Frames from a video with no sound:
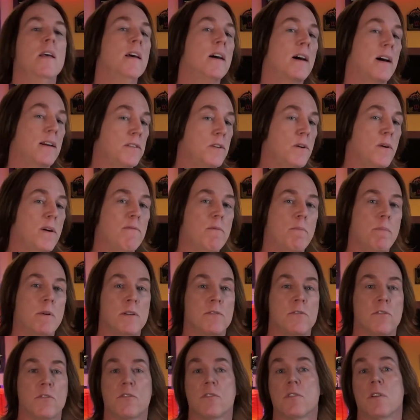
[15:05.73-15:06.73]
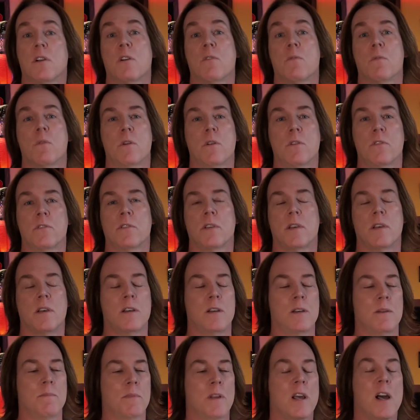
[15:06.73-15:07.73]
I do have a bunch of Star Wars
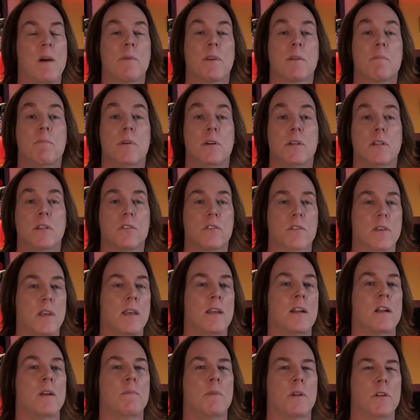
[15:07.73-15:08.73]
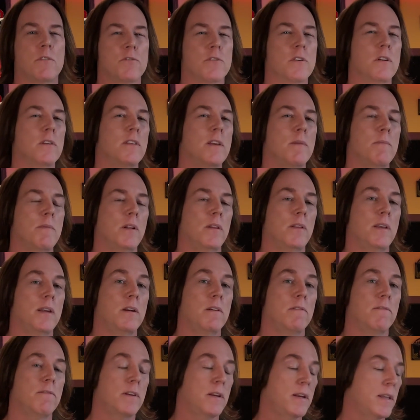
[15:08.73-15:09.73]
comic books, and I'm going to show them in a
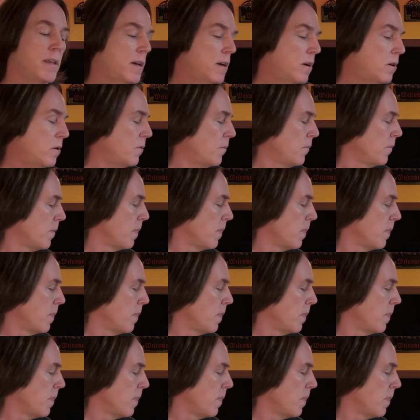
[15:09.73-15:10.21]
later video.